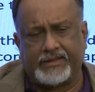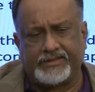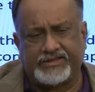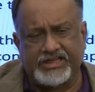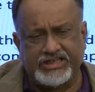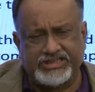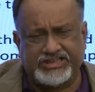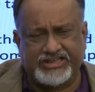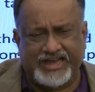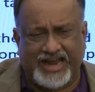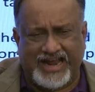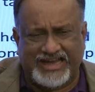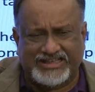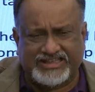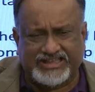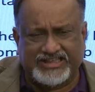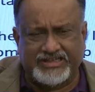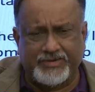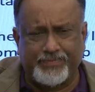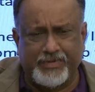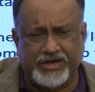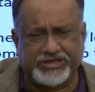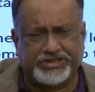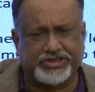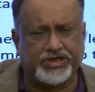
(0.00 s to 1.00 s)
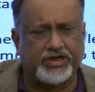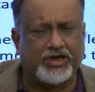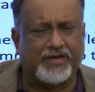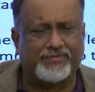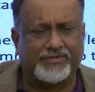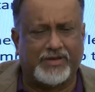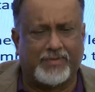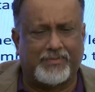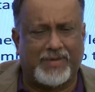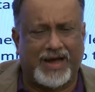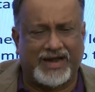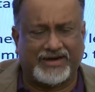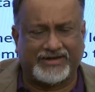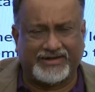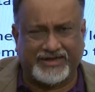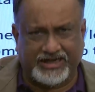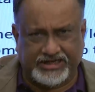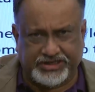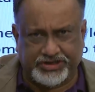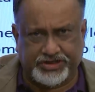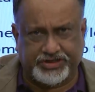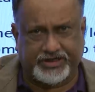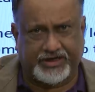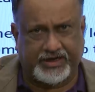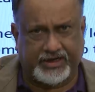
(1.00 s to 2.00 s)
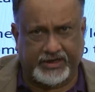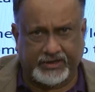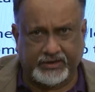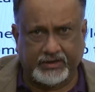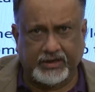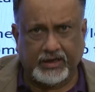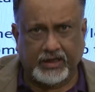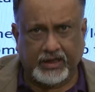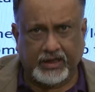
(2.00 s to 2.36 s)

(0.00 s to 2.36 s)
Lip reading: This estimation of the market share